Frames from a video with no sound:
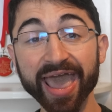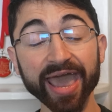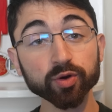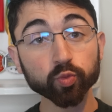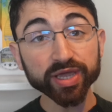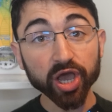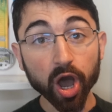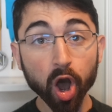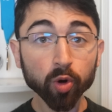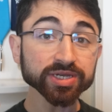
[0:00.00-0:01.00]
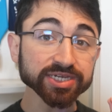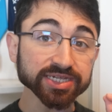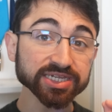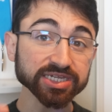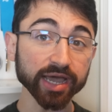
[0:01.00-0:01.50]
And we owe it to
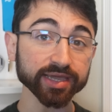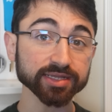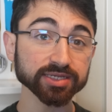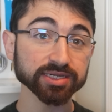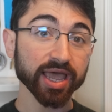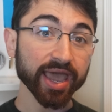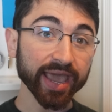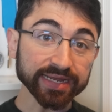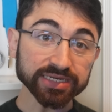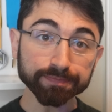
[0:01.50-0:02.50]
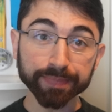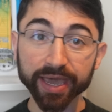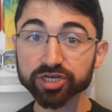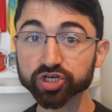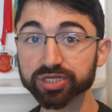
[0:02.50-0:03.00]
science and to
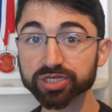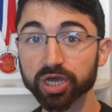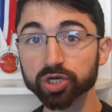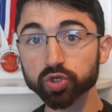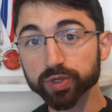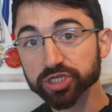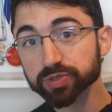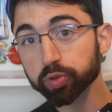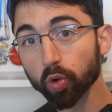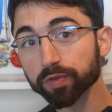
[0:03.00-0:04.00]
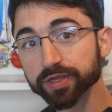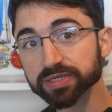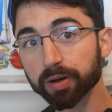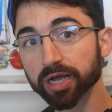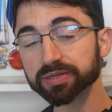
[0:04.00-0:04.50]
patients to explore this
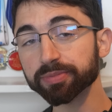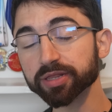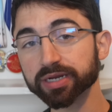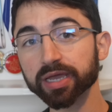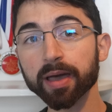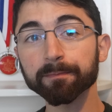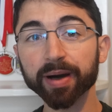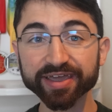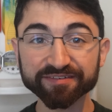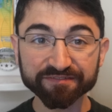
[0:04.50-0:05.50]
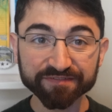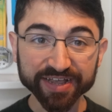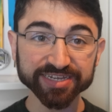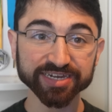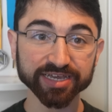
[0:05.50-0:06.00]
possibility by
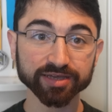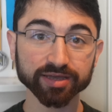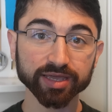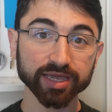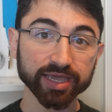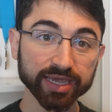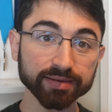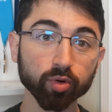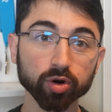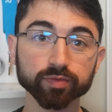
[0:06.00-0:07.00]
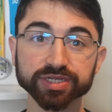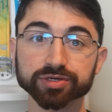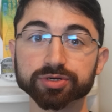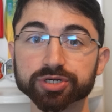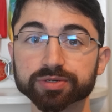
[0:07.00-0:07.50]
investing in more
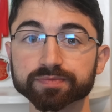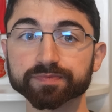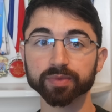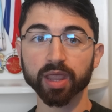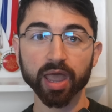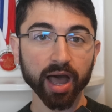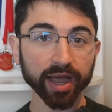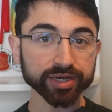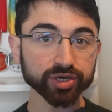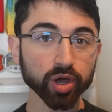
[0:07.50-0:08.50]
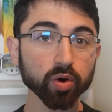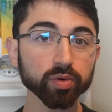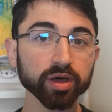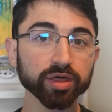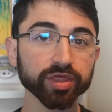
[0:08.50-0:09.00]
research. I
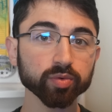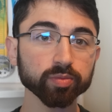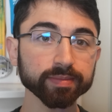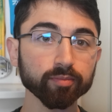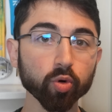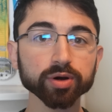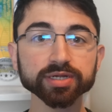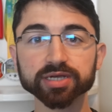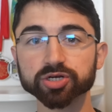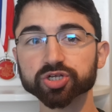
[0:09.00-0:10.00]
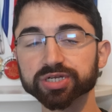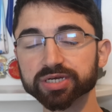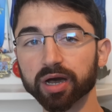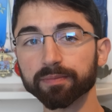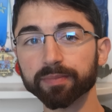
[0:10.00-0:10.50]
know there will be more discussions to
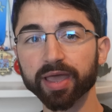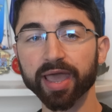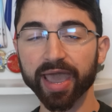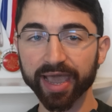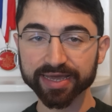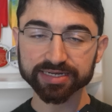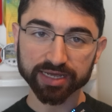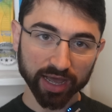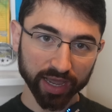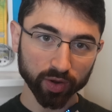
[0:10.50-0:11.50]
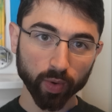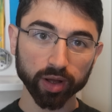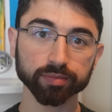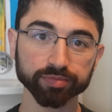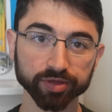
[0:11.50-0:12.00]
come, and I
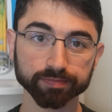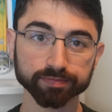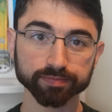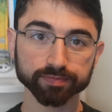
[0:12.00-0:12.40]
welcome them.